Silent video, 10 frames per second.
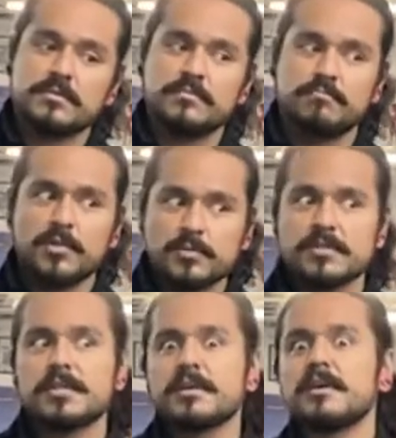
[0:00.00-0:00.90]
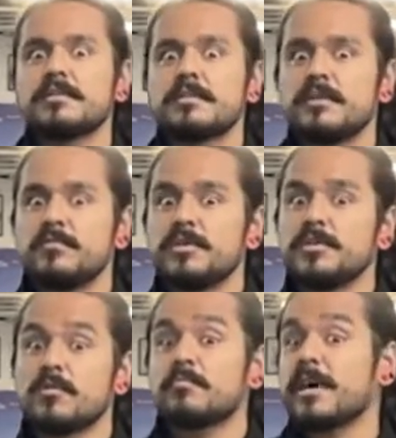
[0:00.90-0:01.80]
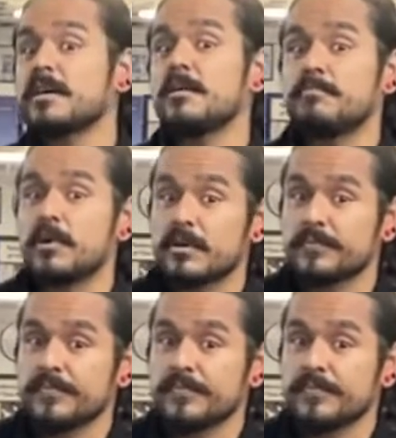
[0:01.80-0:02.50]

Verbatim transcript: mostly on the we don't back up part,